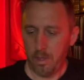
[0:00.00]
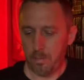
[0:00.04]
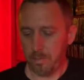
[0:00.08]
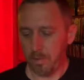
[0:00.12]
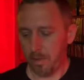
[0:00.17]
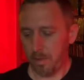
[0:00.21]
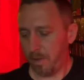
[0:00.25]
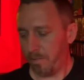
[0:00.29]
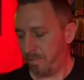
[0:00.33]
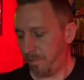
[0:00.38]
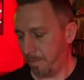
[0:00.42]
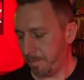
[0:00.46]

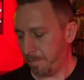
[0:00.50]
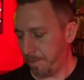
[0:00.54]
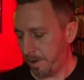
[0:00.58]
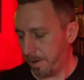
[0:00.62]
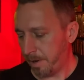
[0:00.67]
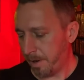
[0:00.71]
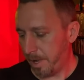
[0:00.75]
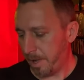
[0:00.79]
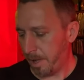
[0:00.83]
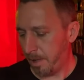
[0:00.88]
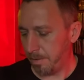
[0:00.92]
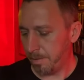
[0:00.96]
not flipping it
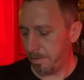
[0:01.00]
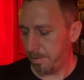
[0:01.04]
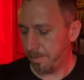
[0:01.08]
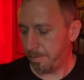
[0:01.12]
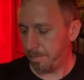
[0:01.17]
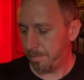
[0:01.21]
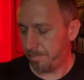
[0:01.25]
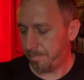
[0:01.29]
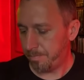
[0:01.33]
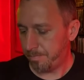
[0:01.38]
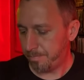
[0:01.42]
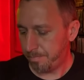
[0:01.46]
out and
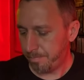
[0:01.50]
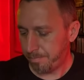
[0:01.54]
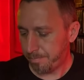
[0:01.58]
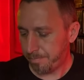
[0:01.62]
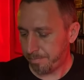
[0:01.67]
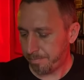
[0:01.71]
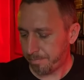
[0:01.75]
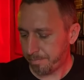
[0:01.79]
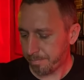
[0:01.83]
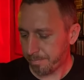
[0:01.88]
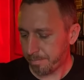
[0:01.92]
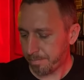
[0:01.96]

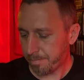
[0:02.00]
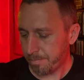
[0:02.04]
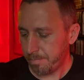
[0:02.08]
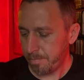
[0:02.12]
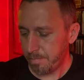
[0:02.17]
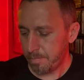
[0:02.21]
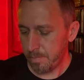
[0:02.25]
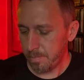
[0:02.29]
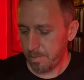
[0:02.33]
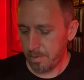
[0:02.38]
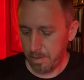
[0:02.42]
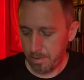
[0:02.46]

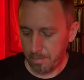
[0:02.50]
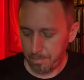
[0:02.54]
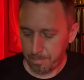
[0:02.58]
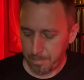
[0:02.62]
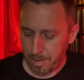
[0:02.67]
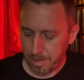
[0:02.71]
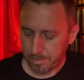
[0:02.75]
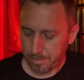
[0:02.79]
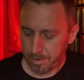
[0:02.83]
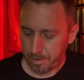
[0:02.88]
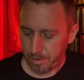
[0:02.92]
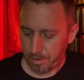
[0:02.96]

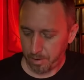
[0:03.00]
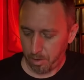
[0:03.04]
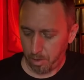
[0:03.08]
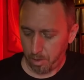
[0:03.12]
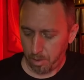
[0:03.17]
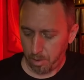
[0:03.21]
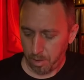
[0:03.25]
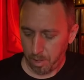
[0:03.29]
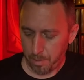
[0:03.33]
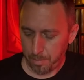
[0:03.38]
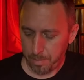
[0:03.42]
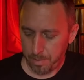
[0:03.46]
messing it
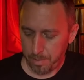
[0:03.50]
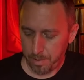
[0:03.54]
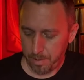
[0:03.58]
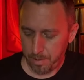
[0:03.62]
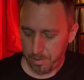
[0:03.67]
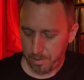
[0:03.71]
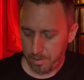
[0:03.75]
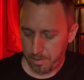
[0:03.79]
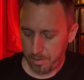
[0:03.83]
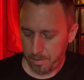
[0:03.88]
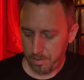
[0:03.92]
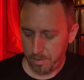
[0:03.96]
all up.
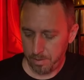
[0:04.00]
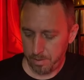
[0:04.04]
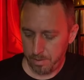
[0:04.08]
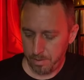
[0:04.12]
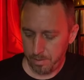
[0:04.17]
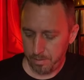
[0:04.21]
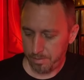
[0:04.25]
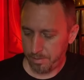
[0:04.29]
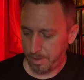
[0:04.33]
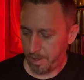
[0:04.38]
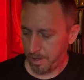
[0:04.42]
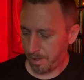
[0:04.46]

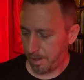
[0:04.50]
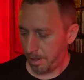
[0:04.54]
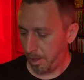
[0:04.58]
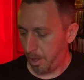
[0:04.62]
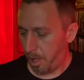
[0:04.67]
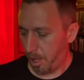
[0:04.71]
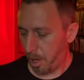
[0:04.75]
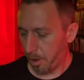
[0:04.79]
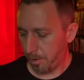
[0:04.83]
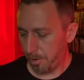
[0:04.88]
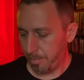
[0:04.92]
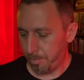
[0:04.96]
Taking
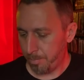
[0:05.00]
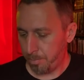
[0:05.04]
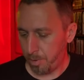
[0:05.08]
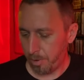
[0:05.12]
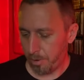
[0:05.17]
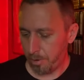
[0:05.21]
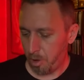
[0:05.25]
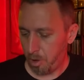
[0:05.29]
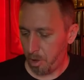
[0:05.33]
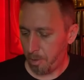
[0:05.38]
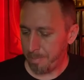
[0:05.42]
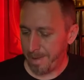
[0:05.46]
longer to put
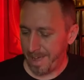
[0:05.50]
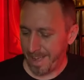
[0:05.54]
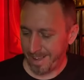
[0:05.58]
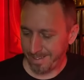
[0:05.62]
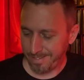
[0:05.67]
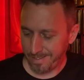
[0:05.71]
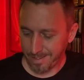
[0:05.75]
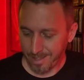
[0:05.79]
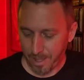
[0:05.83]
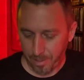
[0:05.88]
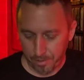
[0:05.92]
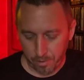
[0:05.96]
it all back
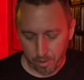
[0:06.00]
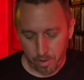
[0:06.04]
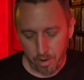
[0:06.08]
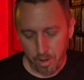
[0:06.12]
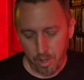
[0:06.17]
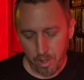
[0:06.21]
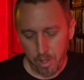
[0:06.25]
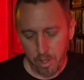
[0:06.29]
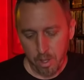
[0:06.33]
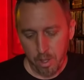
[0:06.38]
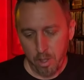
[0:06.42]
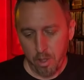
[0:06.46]
together,
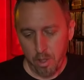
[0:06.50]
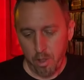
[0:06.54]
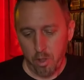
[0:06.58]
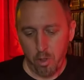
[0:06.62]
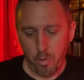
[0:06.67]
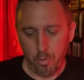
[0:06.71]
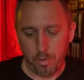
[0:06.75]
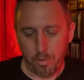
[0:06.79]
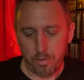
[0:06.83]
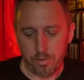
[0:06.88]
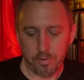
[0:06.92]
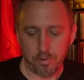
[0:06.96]

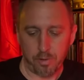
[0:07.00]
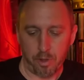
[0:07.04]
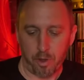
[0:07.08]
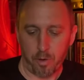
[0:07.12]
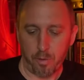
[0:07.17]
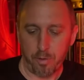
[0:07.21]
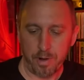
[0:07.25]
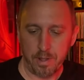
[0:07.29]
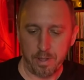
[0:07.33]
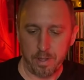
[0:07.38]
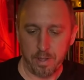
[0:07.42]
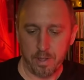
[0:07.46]
which is
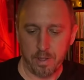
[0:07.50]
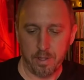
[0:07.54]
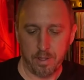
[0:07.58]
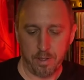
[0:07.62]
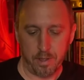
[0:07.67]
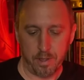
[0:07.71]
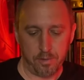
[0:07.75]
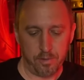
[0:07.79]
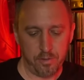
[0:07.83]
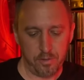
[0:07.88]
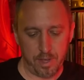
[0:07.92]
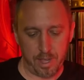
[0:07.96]
already
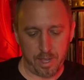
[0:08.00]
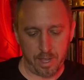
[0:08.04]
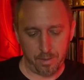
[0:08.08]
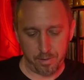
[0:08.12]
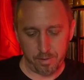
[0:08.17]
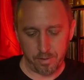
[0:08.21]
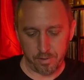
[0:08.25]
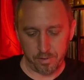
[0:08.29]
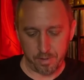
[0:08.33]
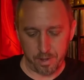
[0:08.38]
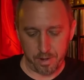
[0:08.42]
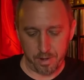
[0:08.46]
a
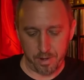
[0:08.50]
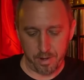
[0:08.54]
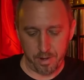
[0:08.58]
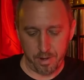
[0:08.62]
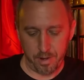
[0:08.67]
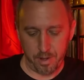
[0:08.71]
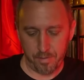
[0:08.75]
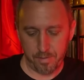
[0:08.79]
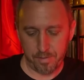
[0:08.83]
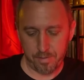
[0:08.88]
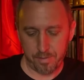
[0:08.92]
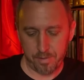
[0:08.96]
challenge
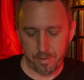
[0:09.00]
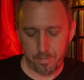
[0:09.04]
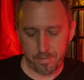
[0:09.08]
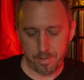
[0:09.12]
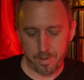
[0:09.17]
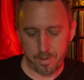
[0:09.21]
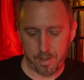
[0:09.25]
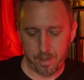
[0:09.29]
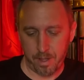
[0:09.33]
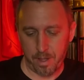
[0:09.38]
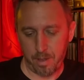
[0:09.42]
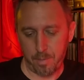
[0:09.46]
enough
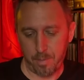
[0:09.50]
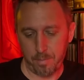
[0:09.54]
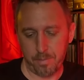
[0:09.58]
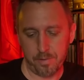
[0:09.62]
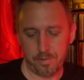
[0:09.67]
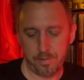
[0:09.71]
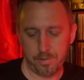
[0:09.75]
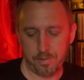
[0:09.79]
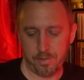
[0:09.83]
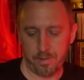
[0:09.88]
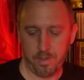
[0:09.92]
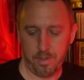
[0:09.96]

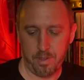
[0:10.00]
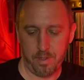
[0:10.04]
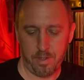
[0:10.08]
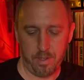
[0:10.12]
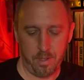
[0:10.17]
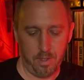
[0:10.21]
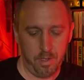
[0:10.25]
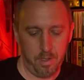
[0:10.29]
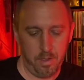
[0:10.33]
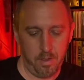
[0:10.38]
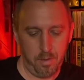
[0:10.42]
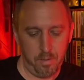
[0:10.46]
sometimes
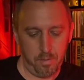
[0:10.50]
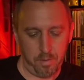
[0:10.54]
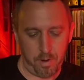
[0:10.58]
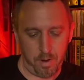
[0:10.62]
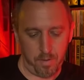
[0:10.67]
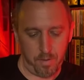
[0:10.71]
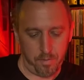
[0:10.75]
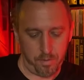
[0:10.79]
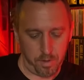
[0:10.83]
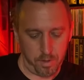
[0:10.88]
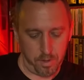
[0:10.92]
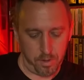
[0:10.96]

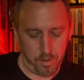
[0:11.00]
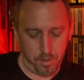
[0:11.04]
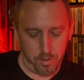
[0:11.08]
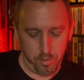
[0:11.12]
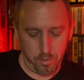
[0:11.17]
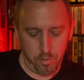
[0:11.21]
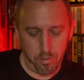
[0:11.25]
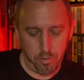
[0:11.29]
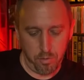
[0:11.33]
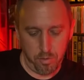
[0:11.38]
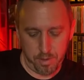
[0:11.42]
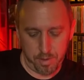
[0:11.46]
whenever you
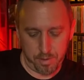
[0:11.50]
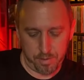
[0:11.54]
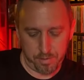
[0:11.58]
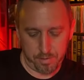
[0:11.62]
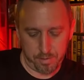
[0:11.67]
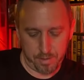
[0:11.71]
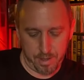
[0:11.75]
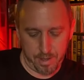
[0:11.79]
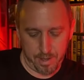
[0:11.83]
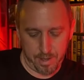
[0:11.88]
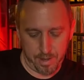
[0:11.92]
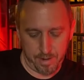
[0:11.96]
do this
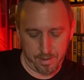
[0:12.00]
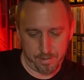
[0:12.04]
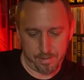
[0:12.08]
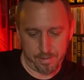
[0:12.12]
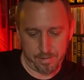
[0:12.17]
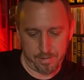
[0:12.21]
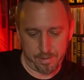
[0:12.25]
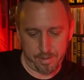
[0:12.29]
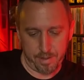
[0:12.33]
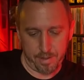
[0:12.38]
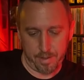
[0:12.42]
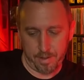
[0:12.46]
kind of
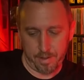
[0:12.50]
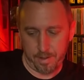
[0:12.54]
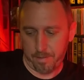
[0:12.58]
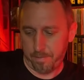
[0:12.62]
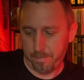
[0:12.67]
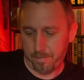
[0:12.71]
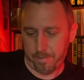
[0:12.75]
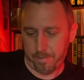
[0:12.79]
stuff.